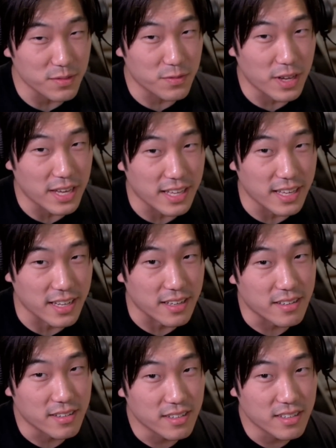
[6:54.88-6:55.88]
be faking
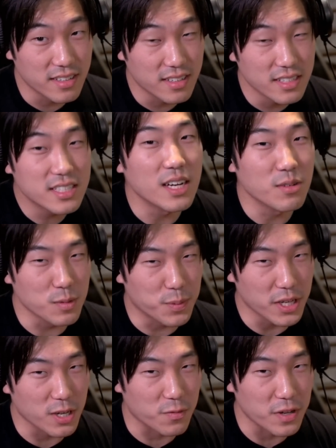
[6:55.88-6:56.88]
it. Tell
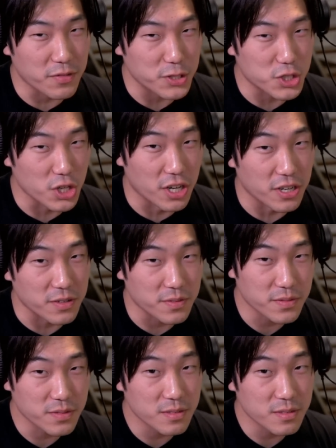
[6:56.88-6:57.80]
him to play our favorite song.